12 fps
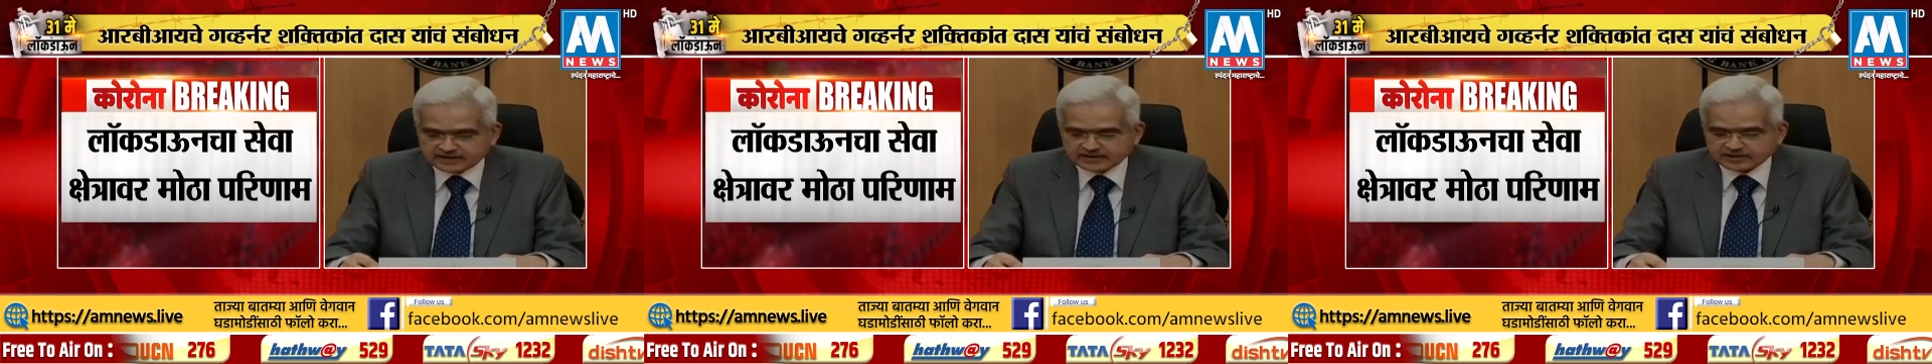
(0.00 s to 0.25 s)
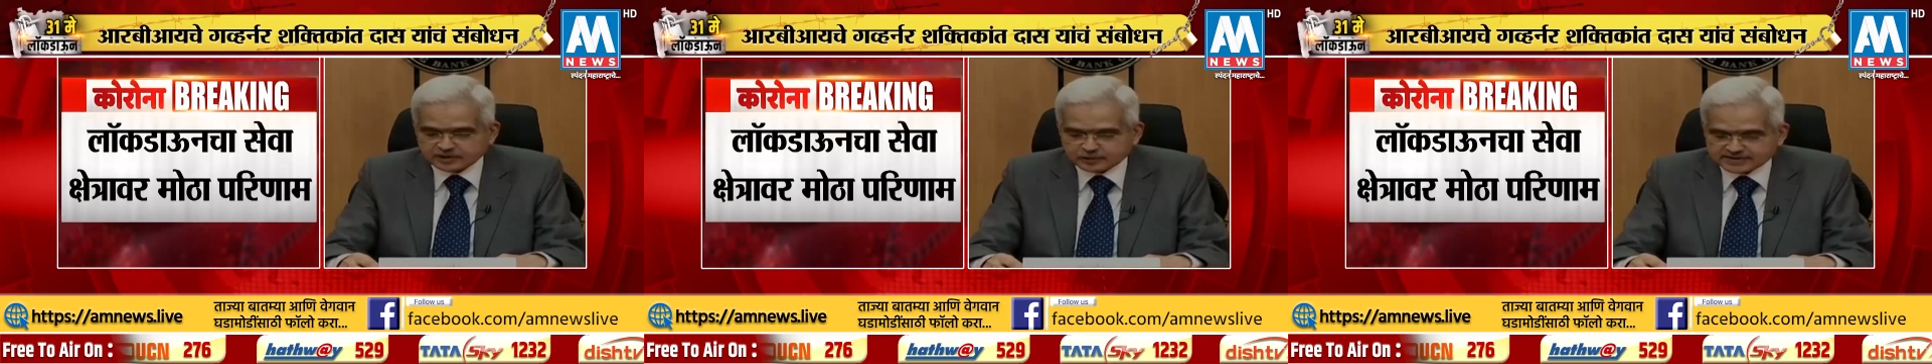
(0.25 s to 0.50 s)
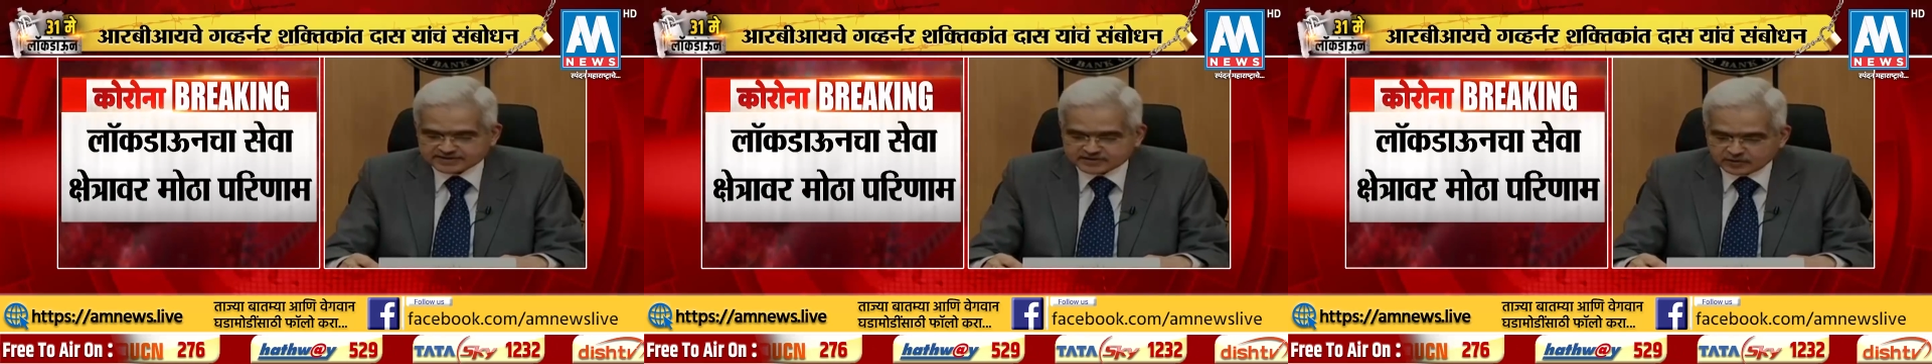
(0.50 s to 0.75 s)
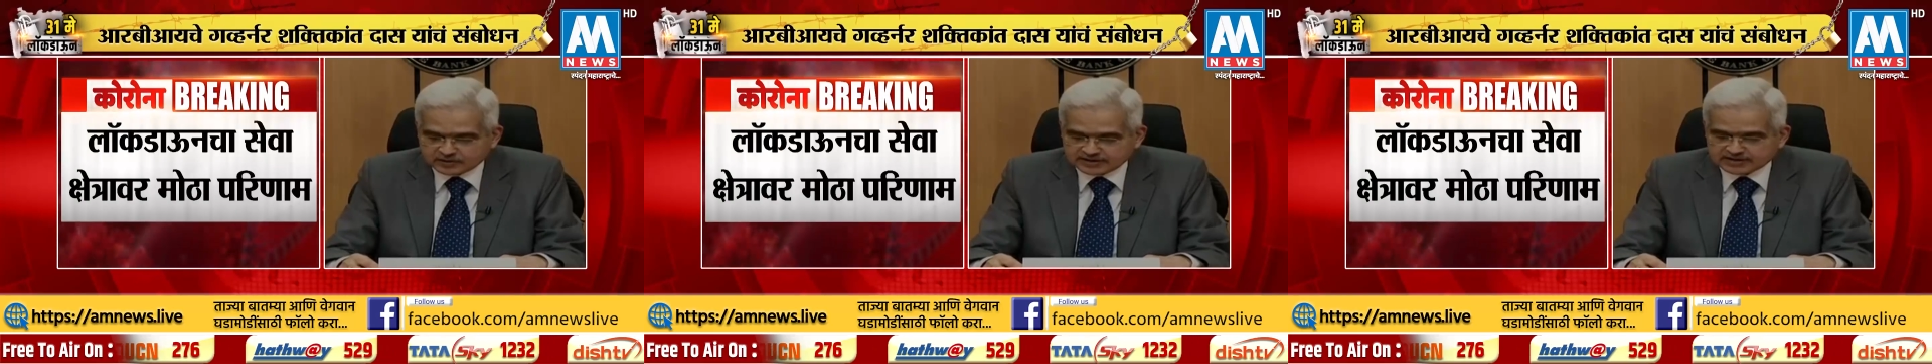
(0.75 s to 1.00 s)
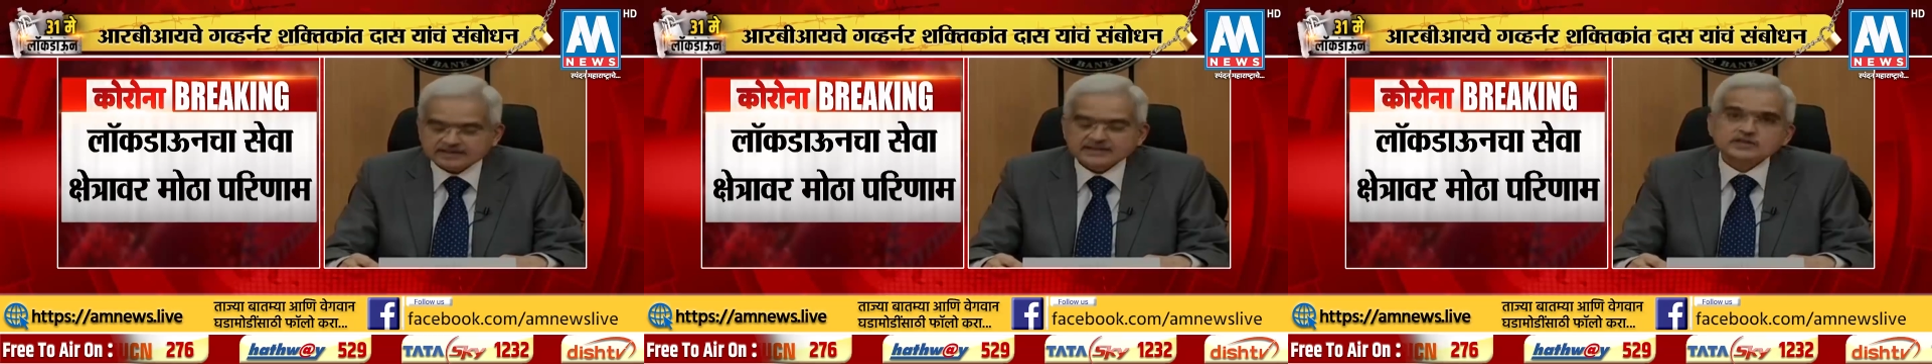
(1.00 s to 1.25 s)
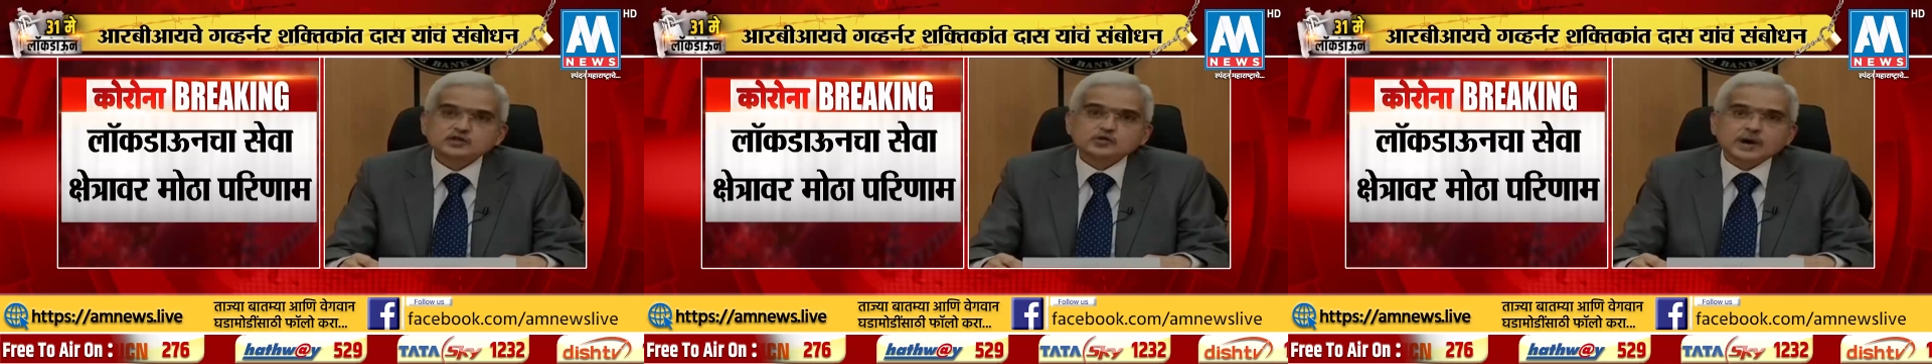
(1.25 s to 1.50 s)
a US dollar
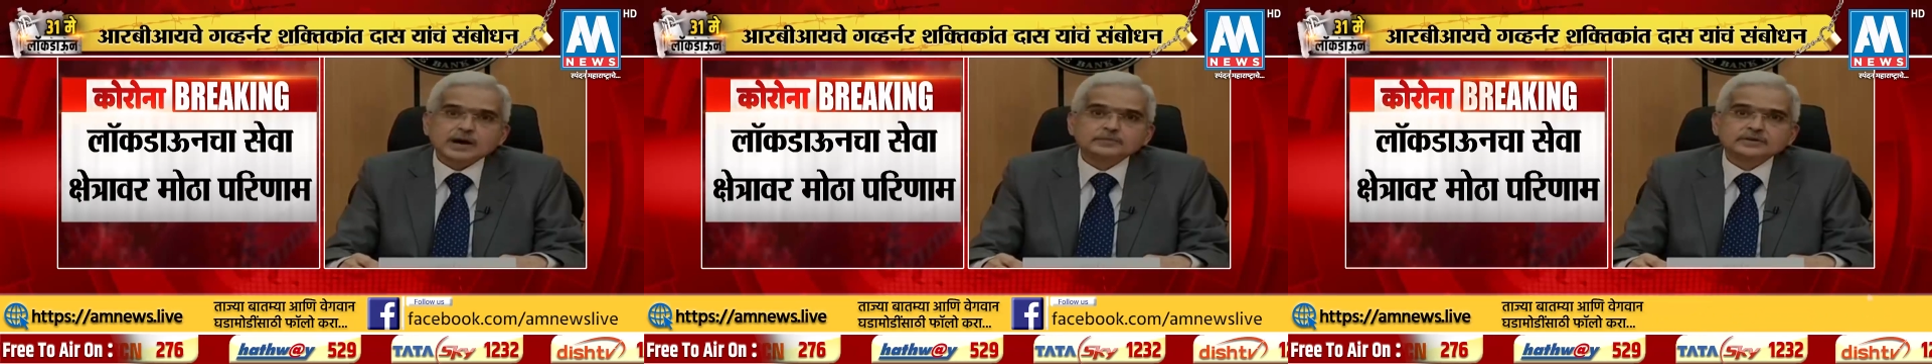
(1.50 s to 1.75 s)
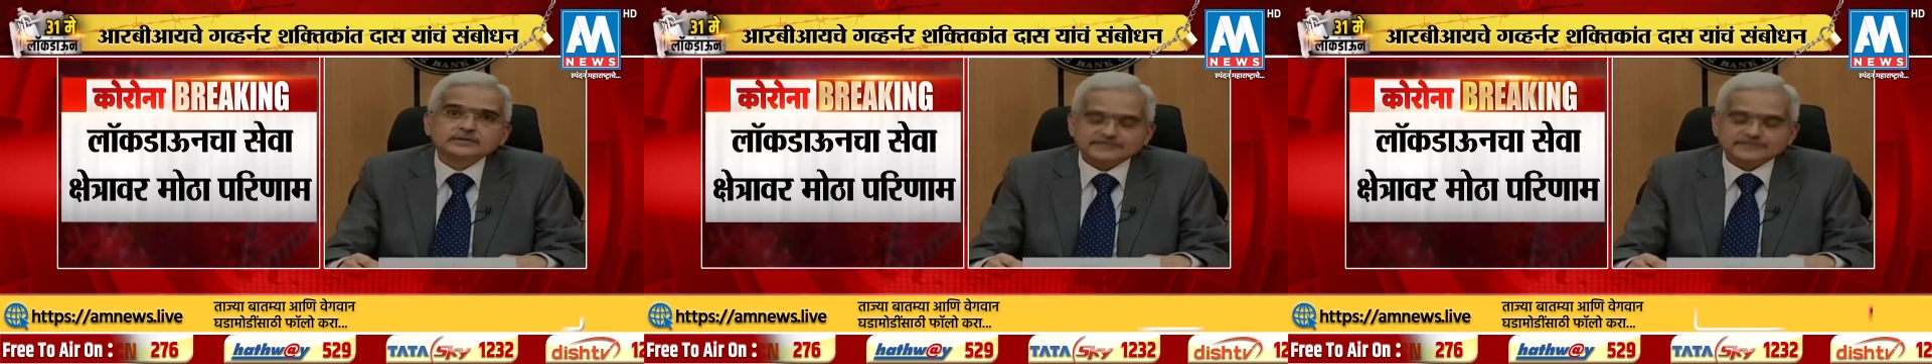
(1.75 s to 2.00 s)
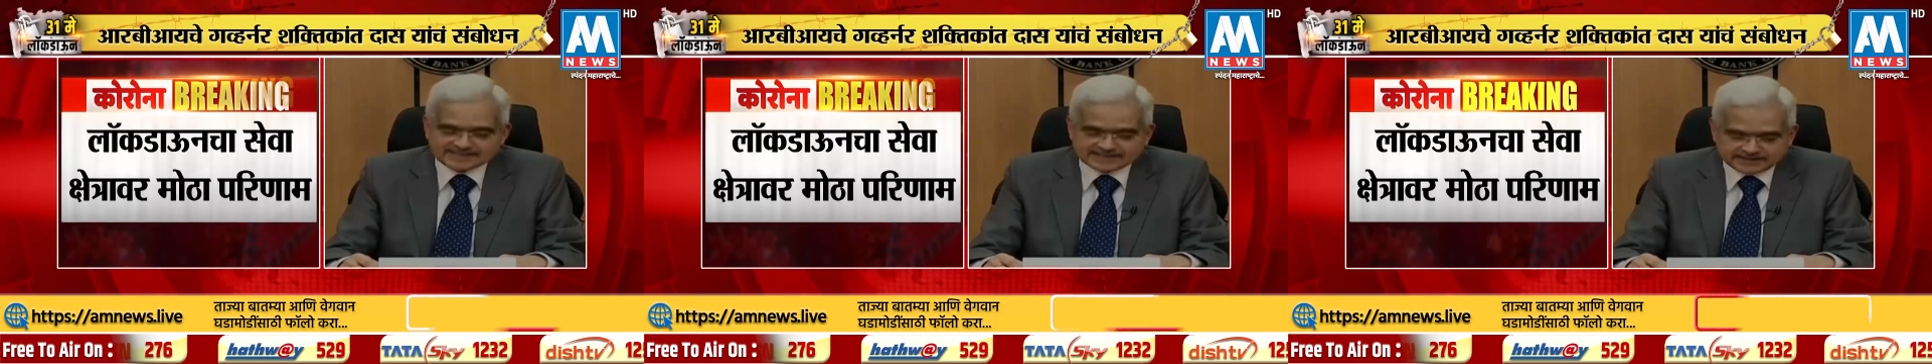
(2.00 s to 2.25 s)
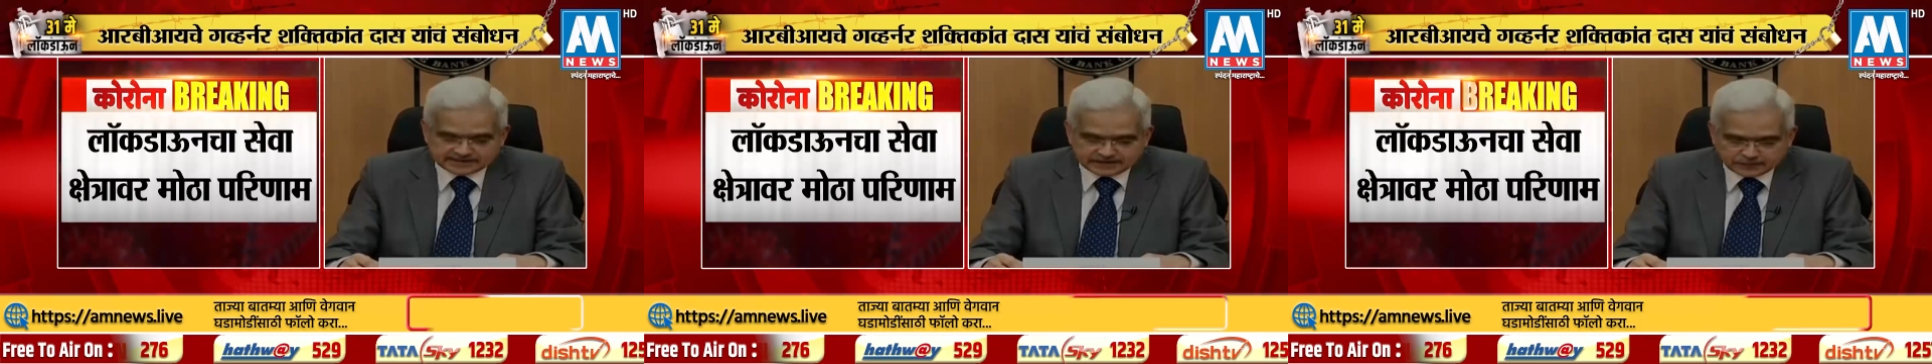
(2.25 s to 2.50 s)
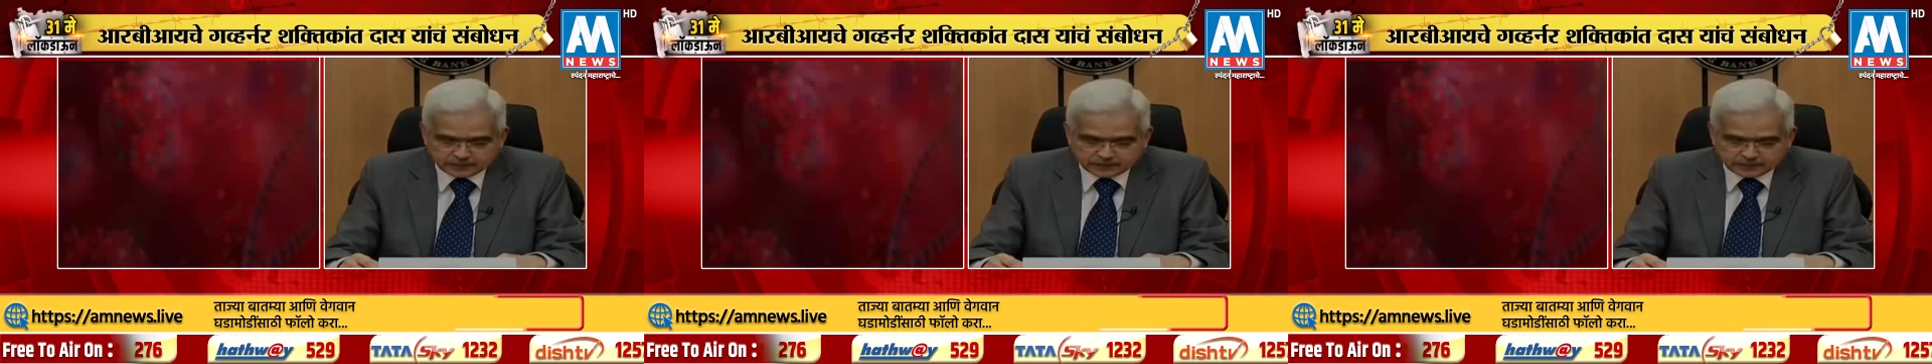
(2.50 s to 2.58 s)
swap facility.